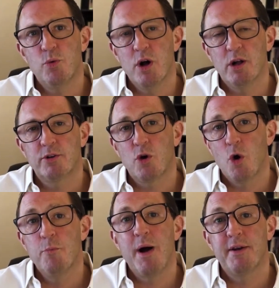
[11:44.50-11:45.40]
world,
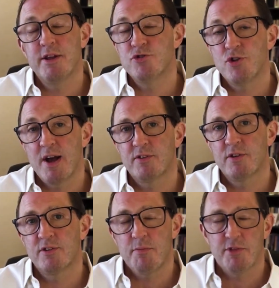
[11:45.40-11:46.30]
compound interest,
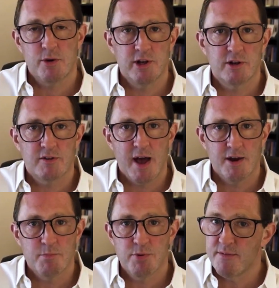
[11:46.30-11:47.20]
something we looked at
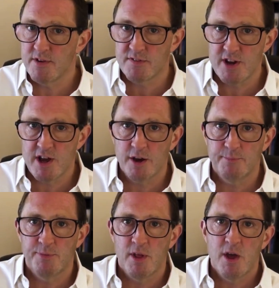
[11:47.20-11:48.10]
in a previous
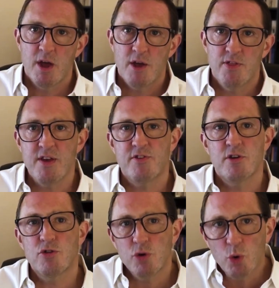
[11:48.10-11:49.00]
video, this
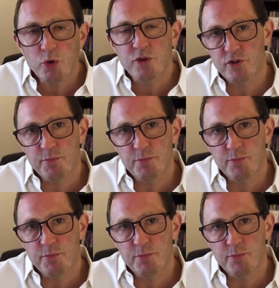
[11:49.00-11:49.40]
tortoise